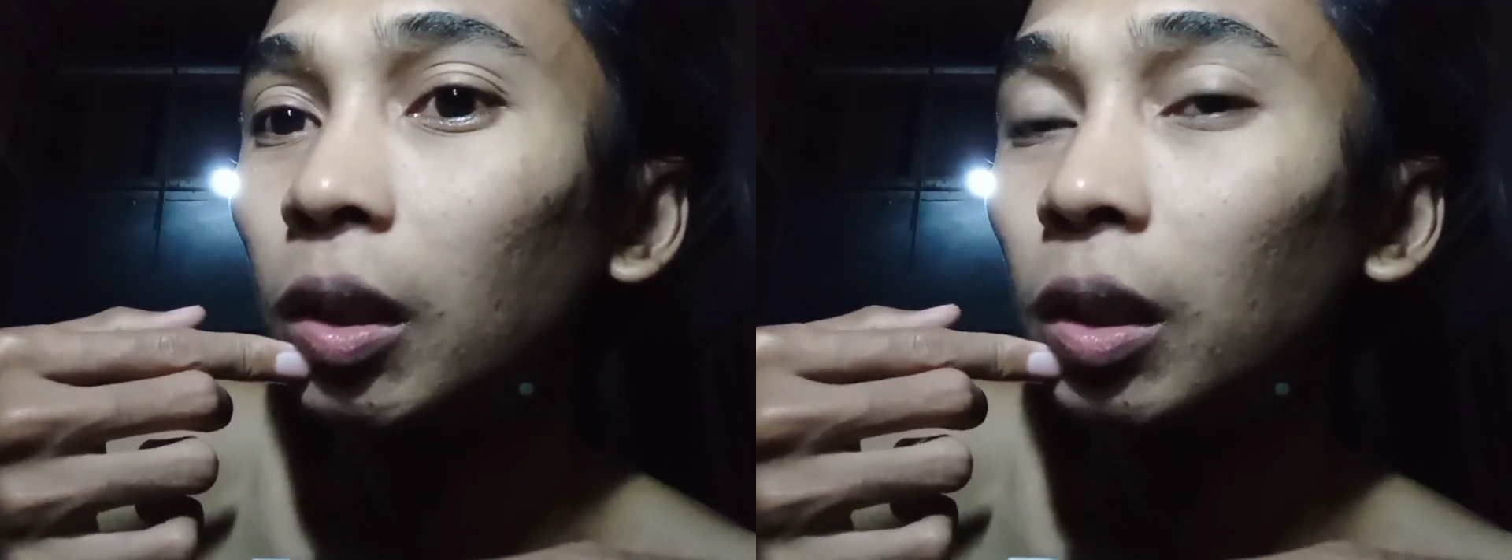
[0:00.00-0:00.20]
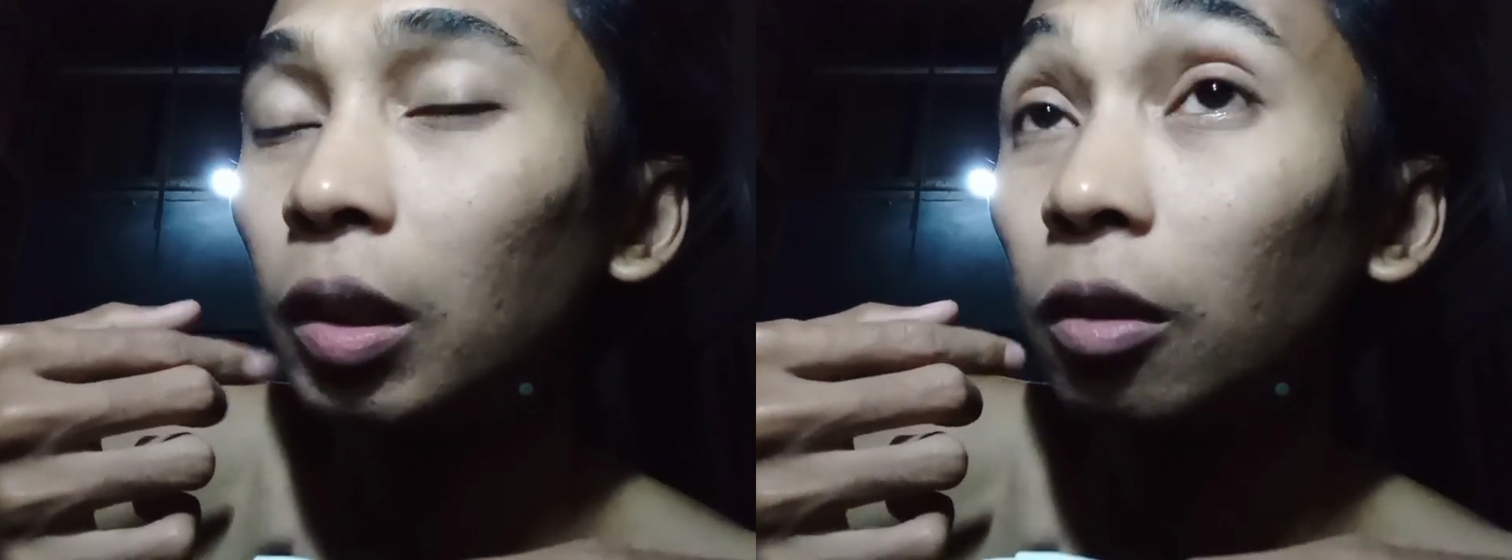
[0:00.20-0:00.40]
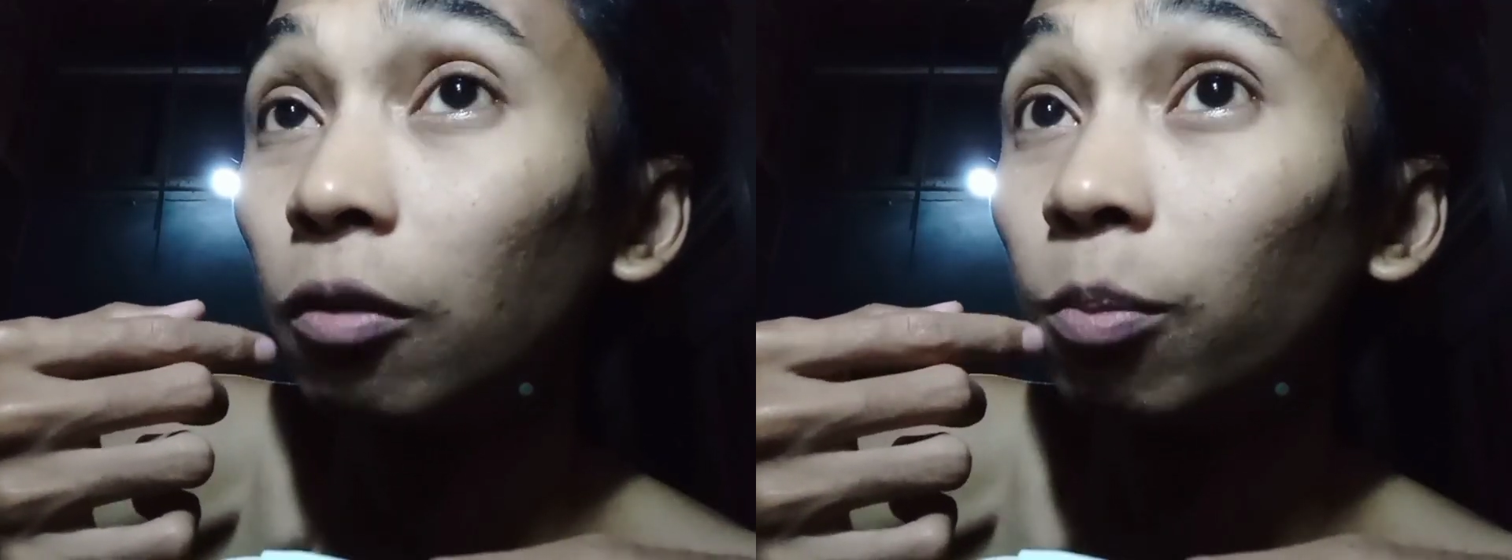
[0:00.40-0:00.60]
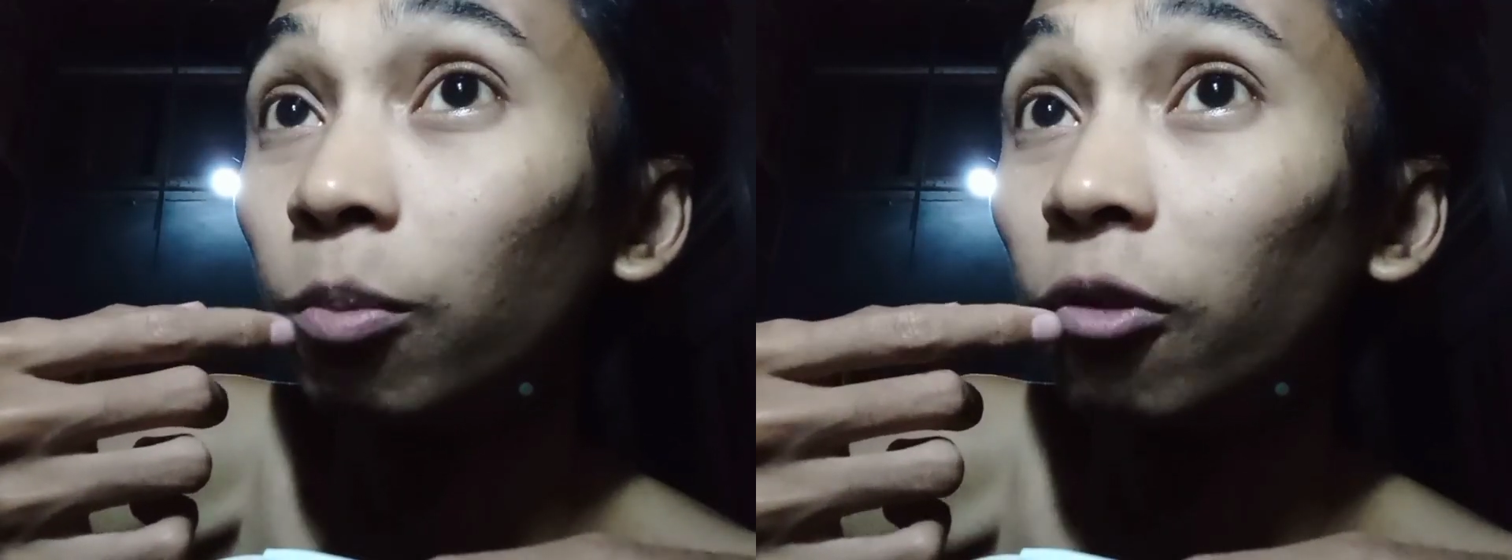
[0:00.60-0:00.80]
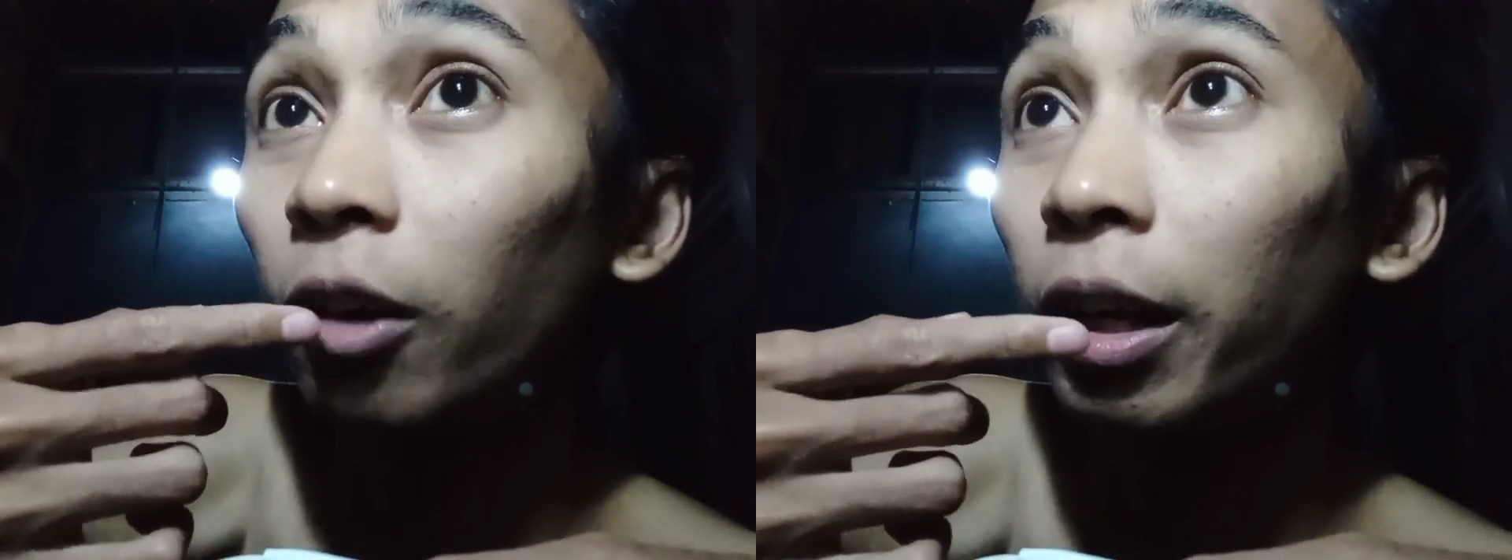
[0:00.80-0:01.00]
A lot of
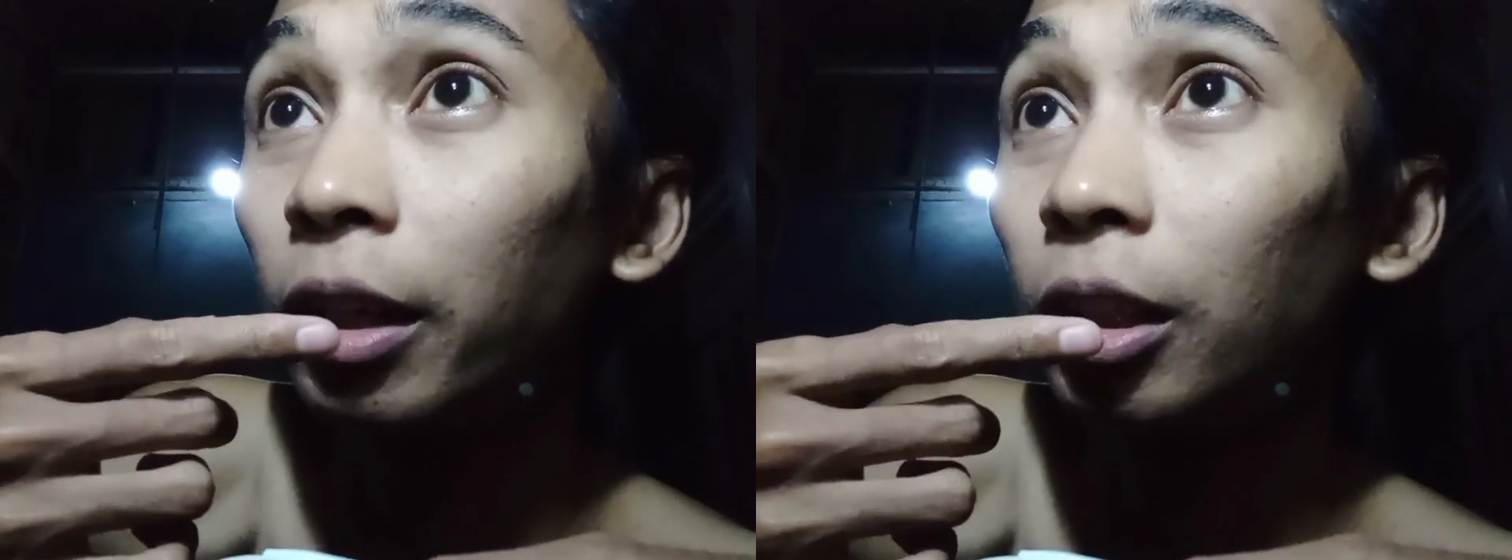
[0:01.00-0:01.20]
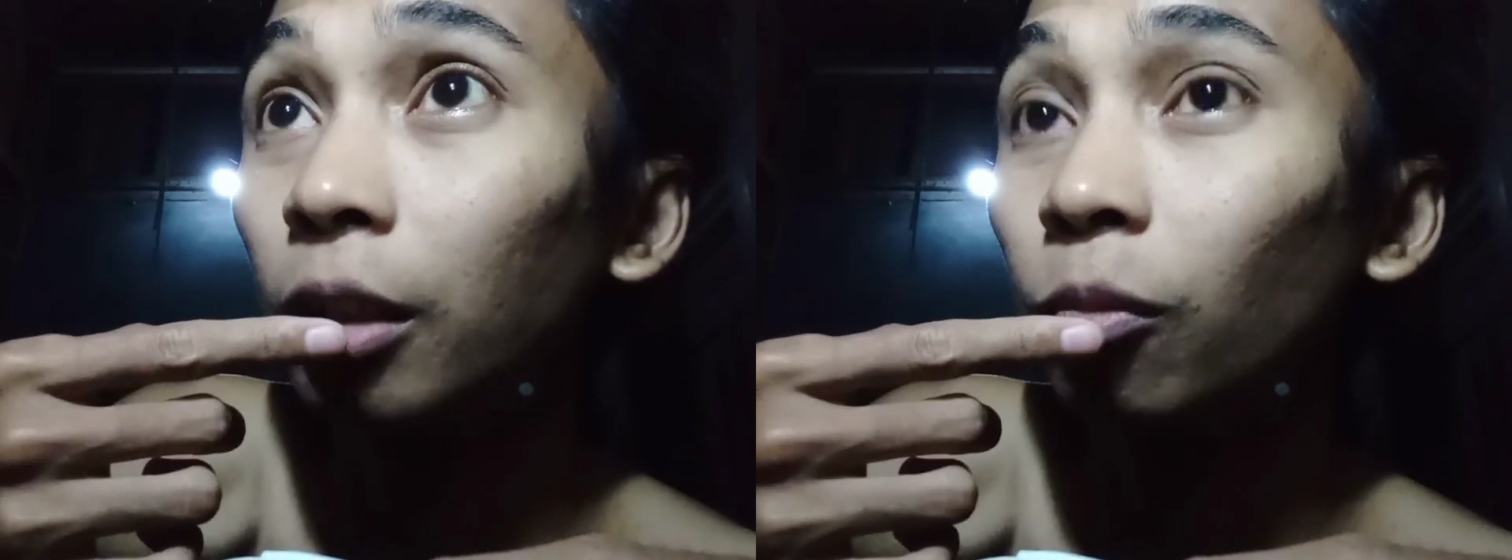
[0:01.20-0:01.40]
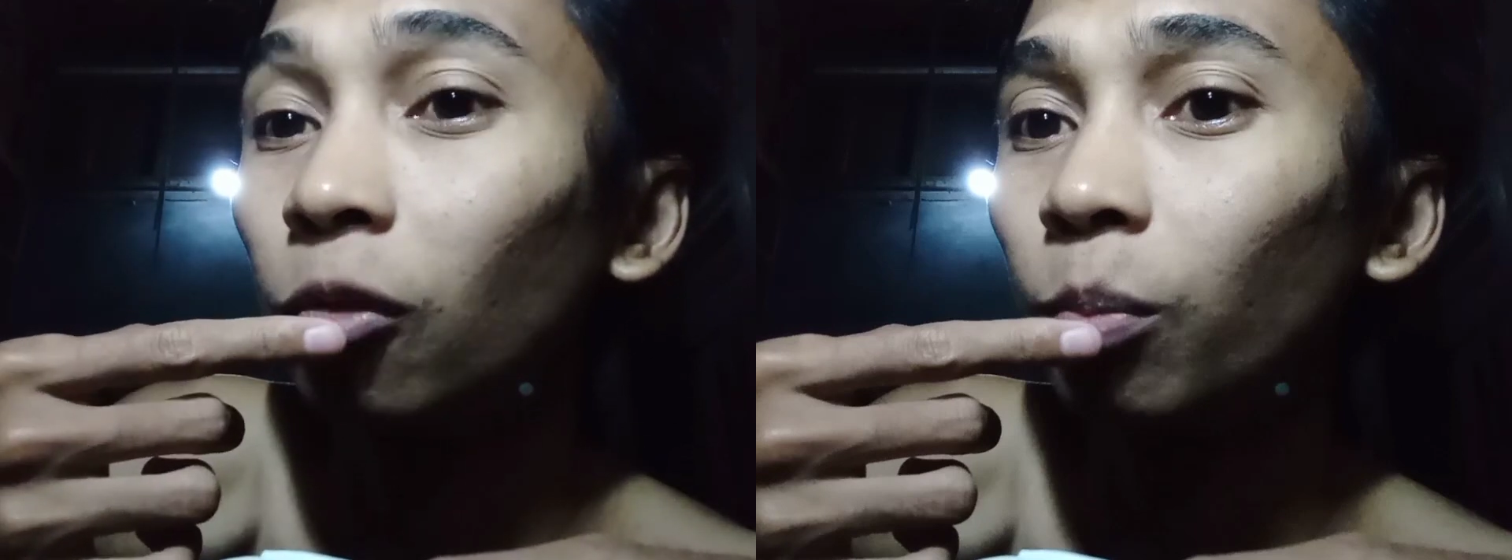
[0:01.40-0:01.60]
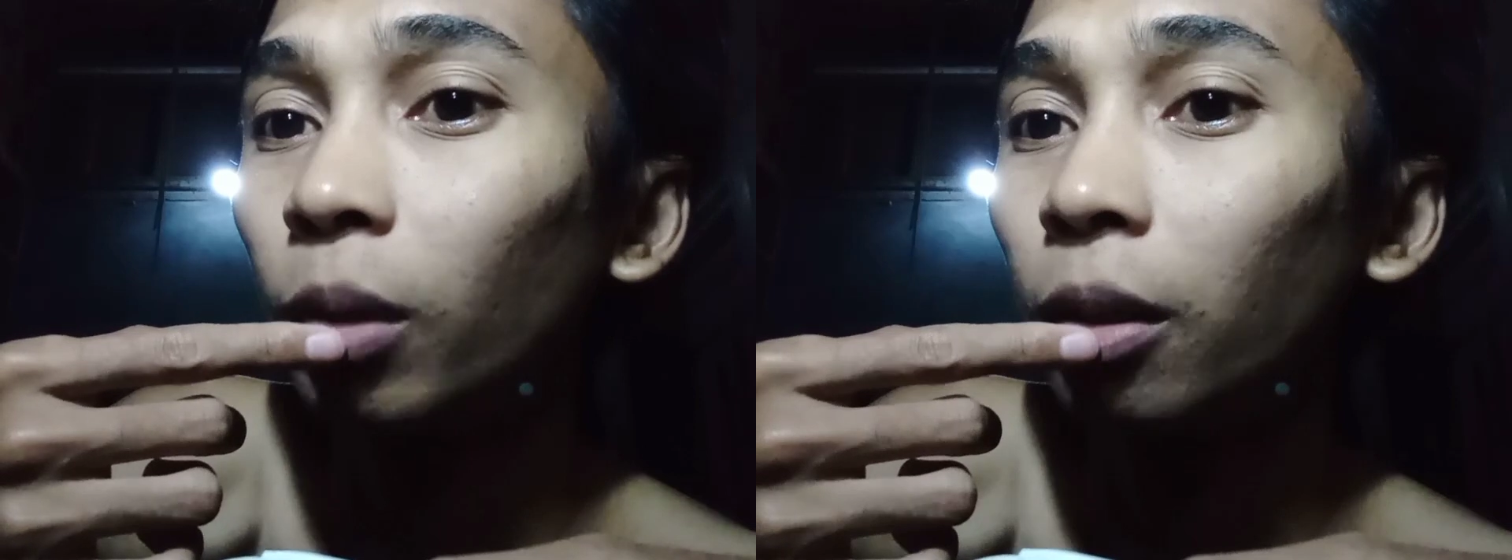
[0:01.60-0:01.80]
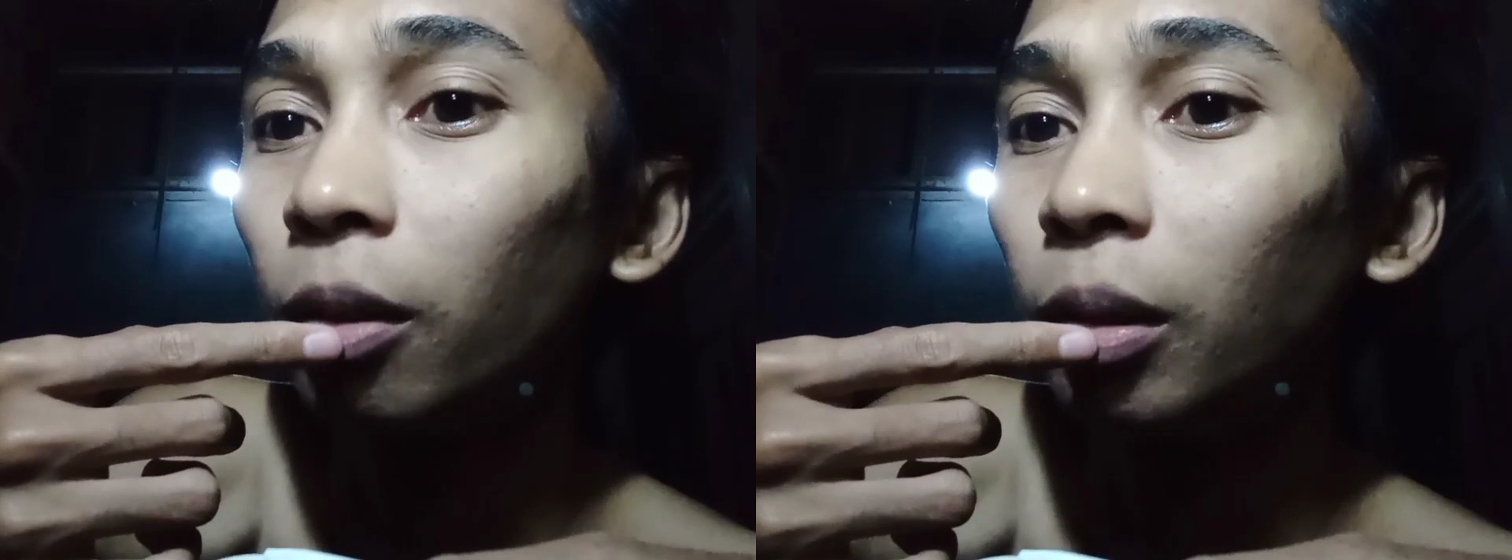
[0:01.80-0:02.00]
friends come to
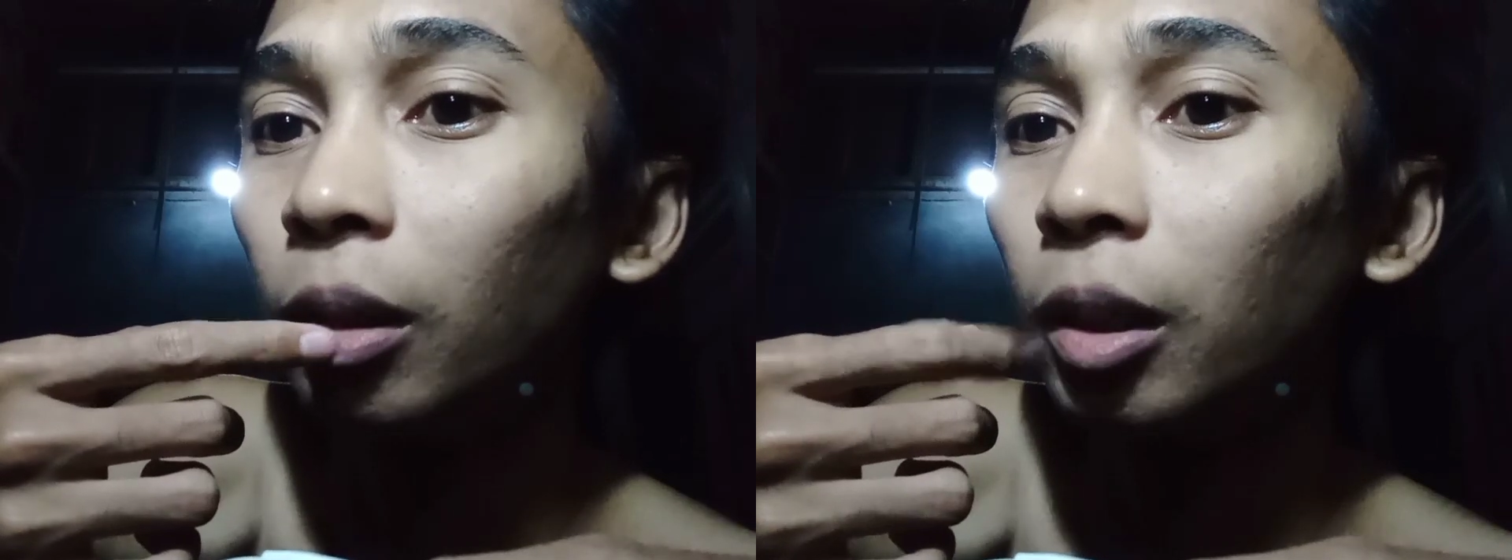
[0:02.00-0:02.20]
my